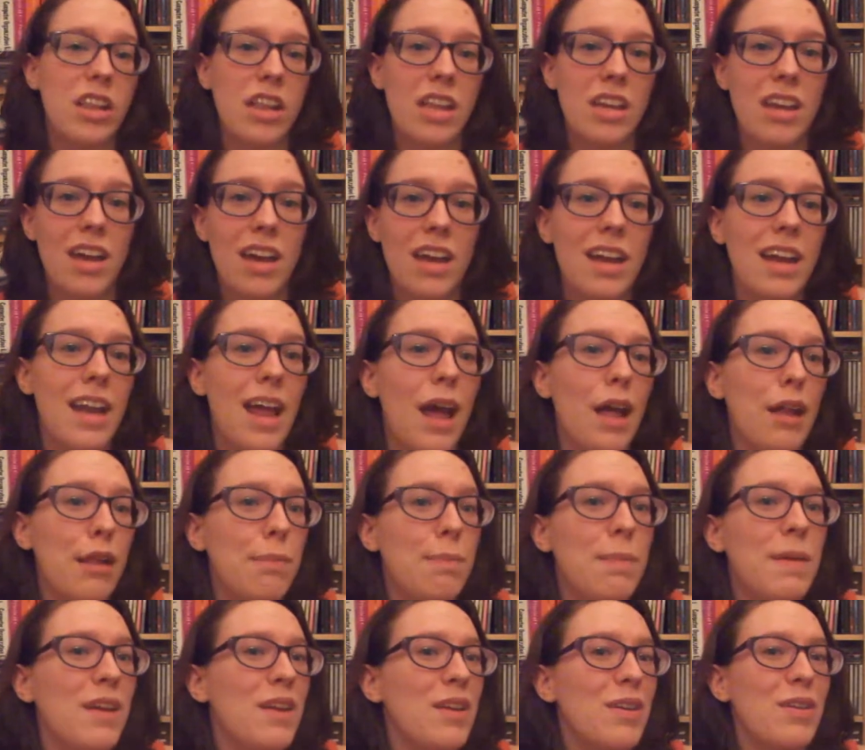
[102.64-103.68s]
tonight has
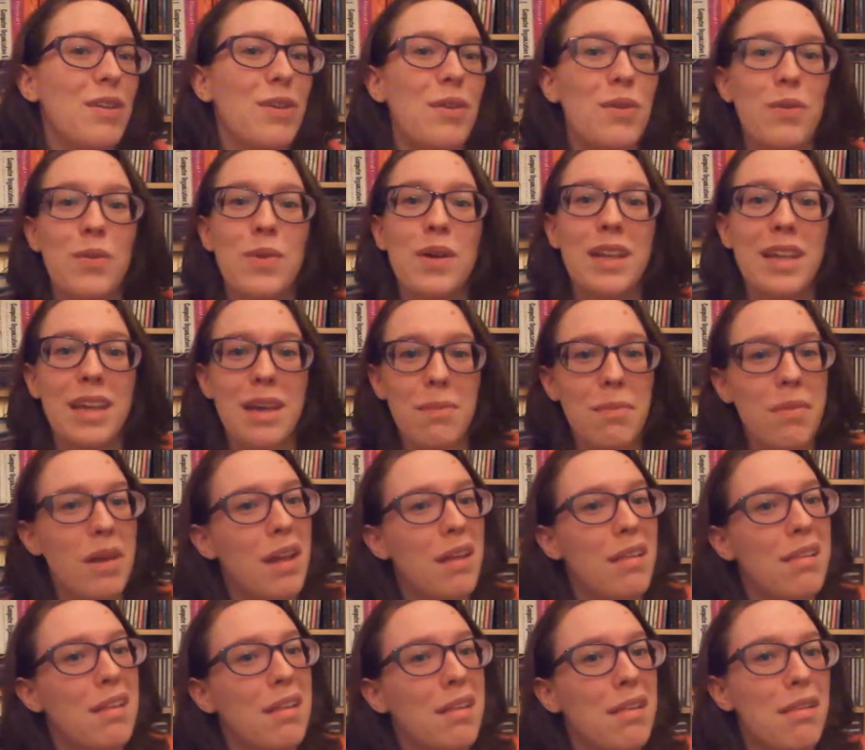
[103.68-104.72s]
been really
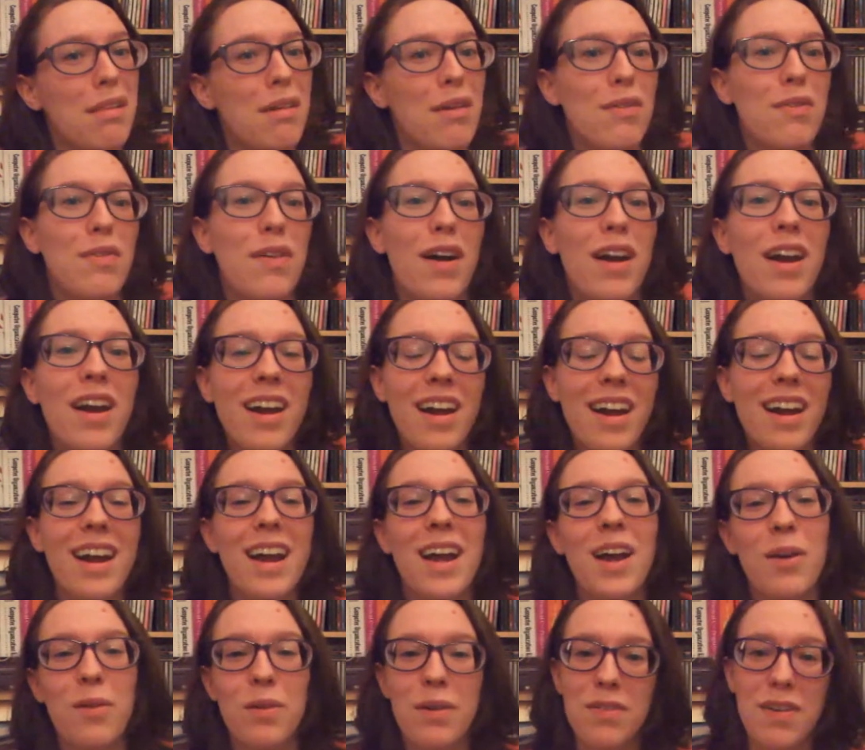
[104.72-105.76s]
amazing so far.
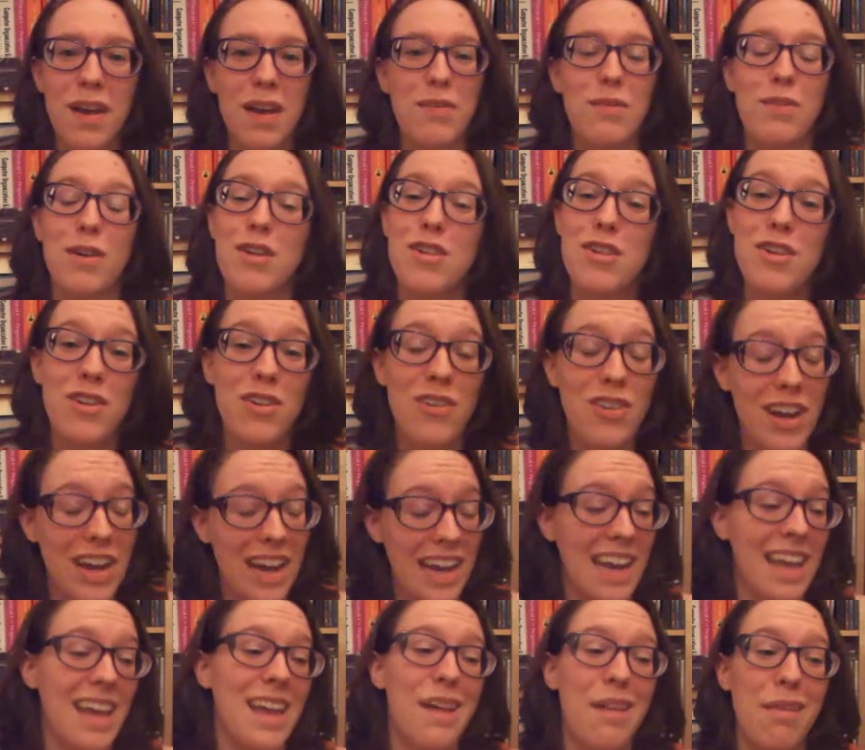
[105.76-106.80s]
We've had Russian
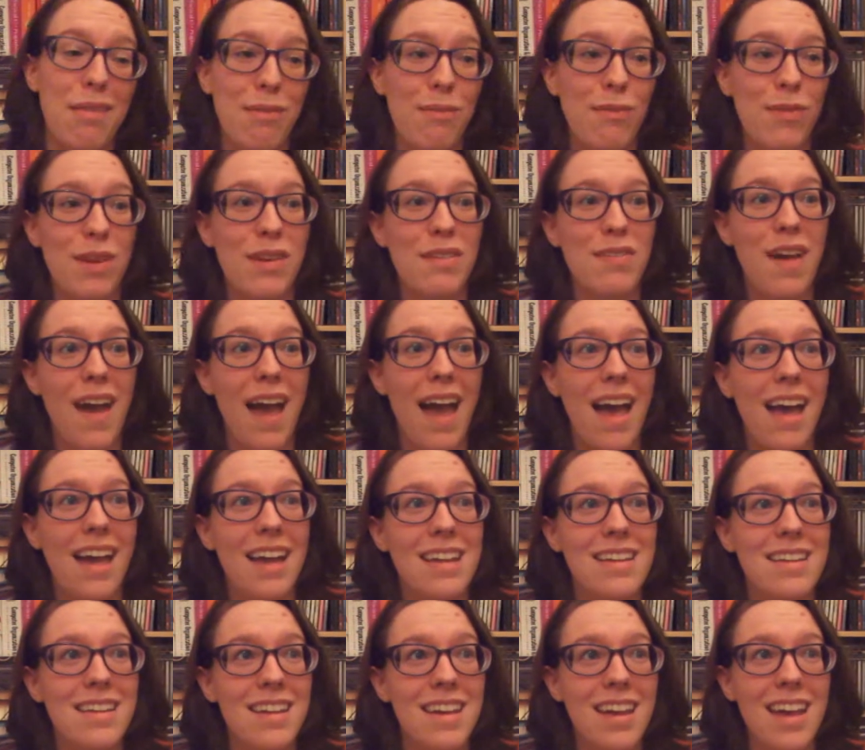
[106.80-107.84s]
grannies, we've
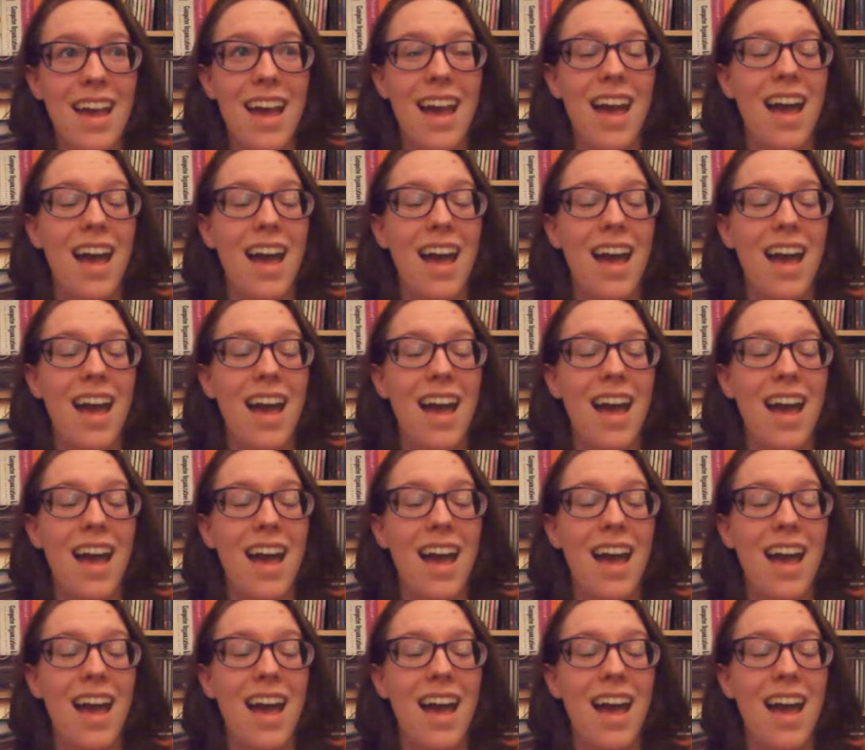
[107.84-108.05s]
had,